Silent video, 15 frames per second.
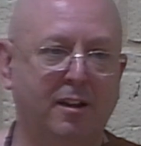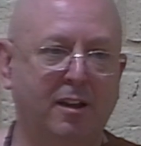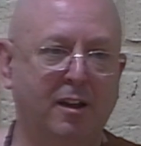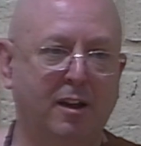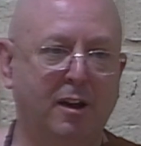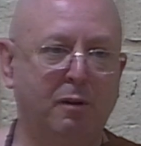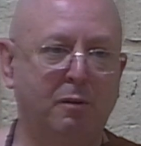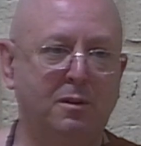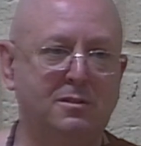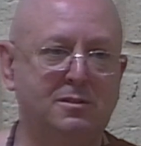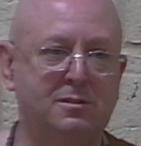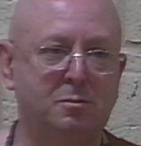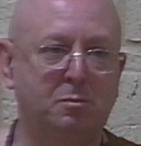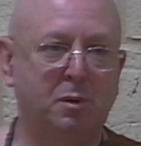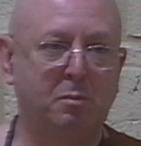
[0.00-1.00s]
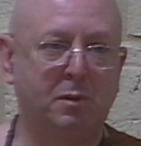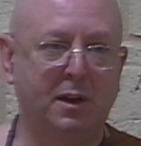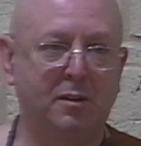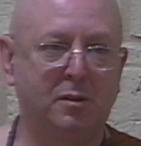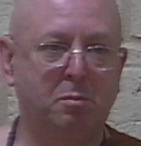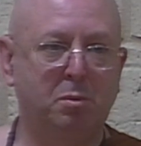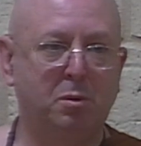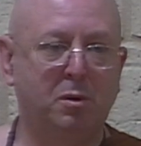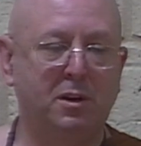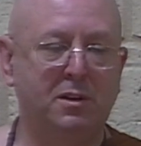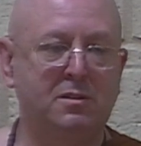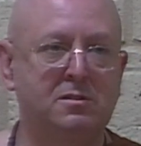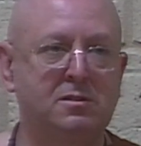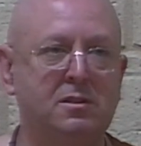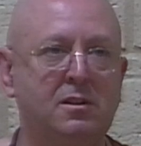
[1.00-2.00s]
I always make the
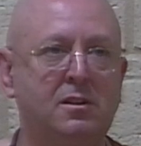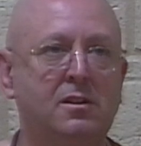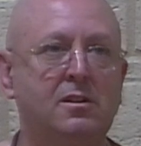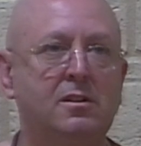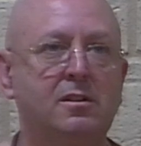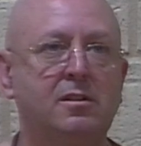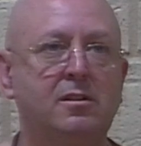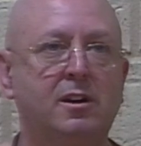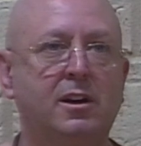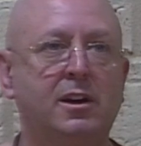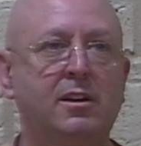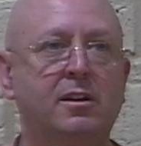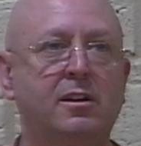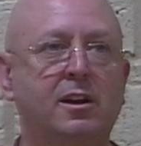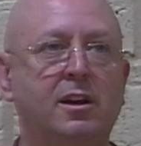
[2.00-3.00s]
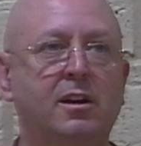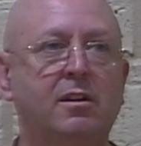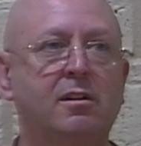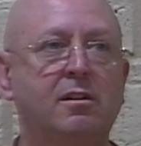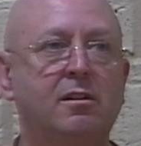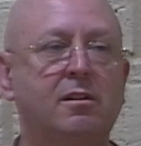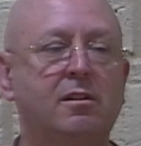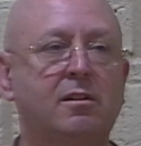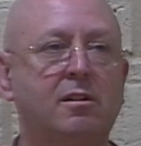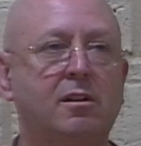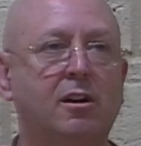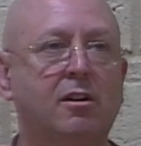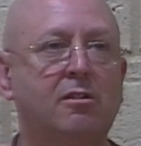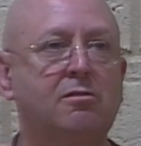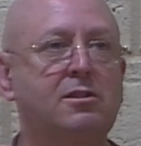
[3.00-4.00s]
point that in the
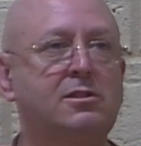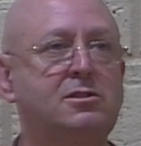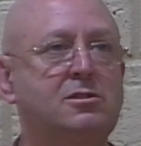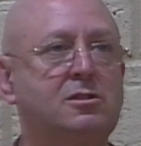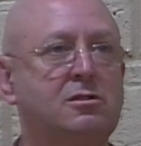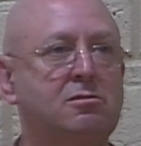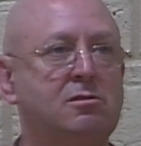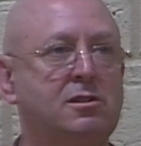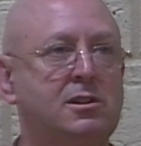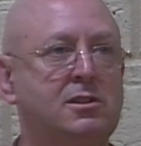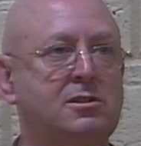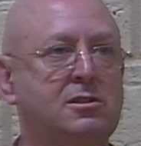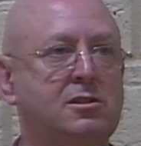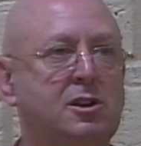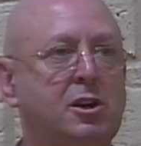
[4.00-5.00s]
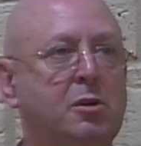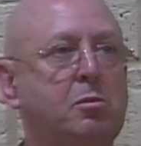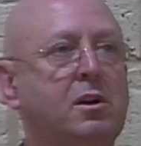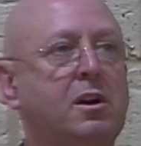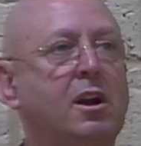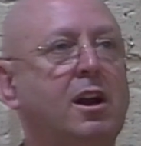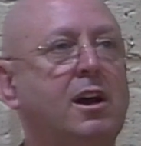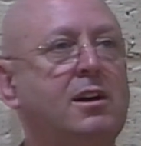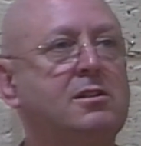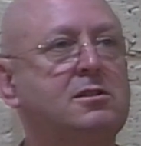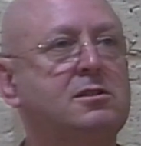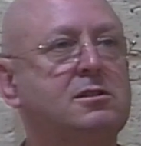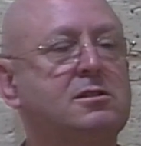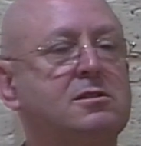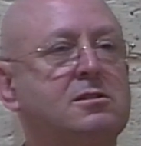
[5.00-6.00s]
Christian tradition, in the Middle
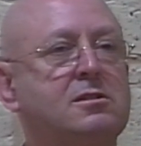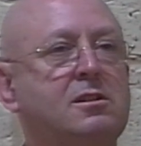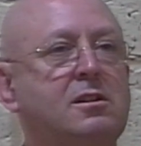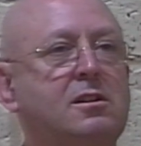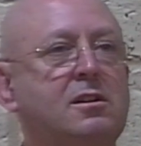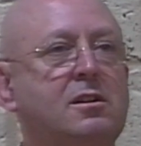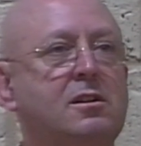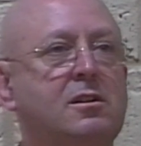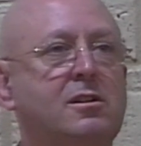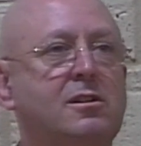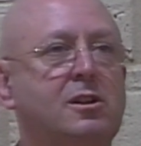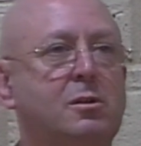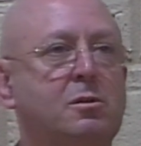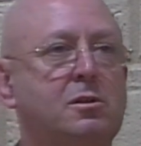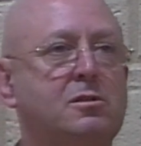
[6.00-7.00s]
Ages, there were